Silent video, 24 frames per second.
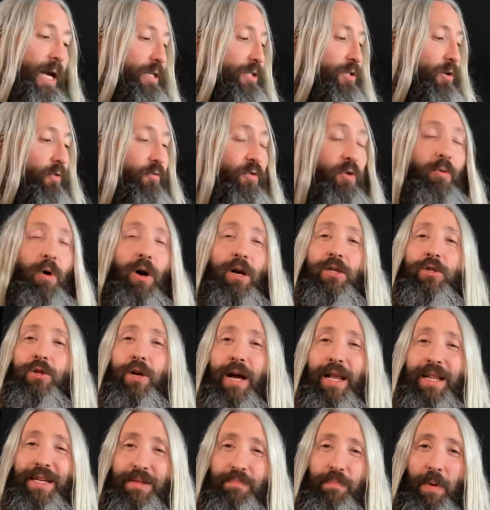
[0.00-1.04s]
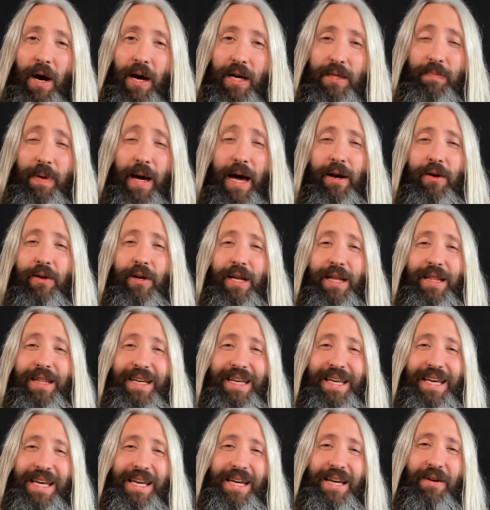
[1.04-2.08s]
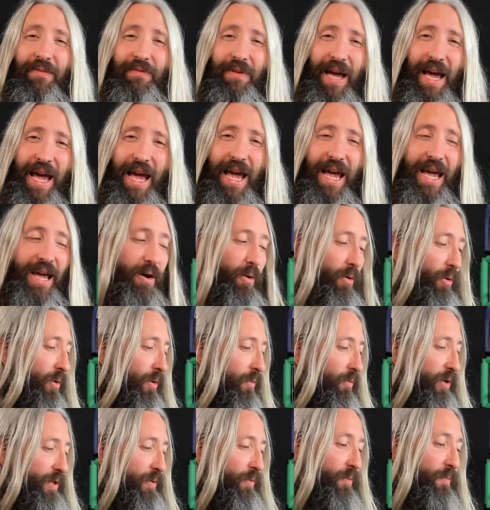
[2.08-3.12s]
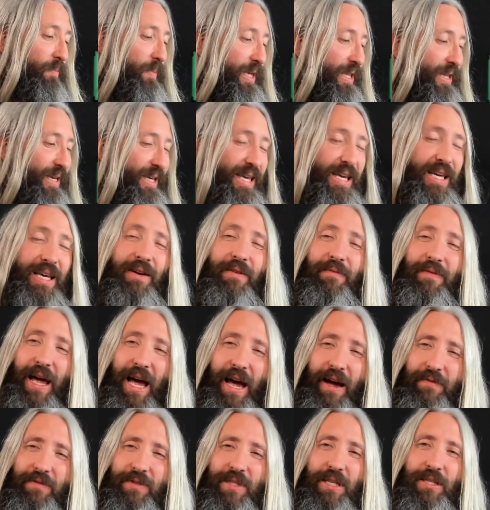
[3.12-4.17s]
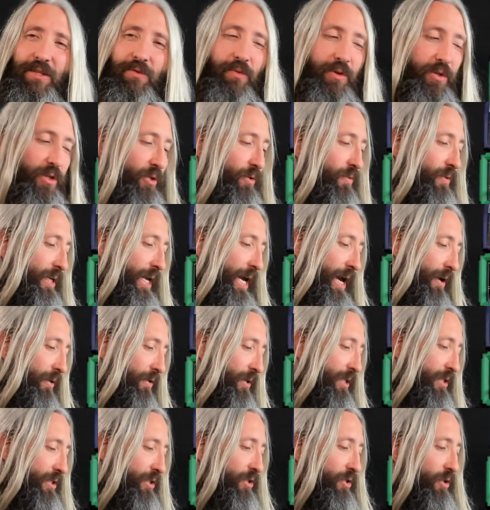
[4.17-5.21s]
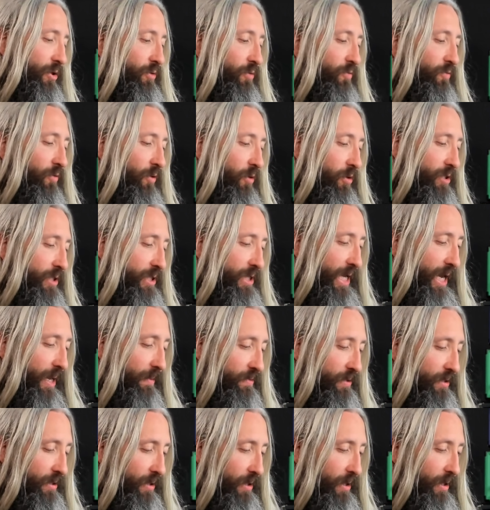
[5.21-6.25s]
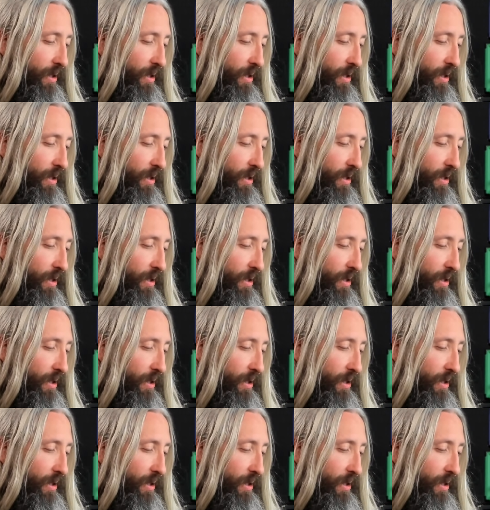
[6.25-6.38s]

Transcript: And so if you want to try this box pattern in the key of A, or what would be the key of F since we're tuned down these 2 full steps.